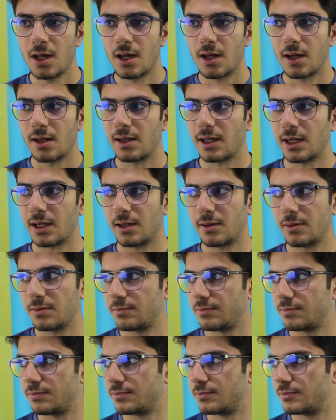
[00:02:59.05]
like
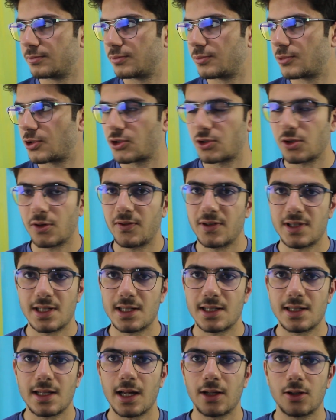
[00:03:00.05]
services
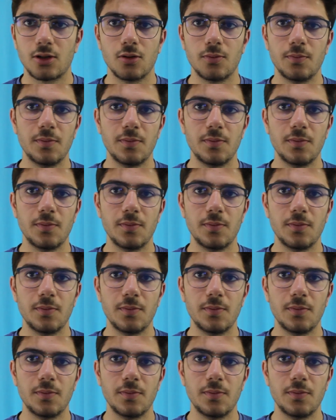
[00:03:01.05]
that could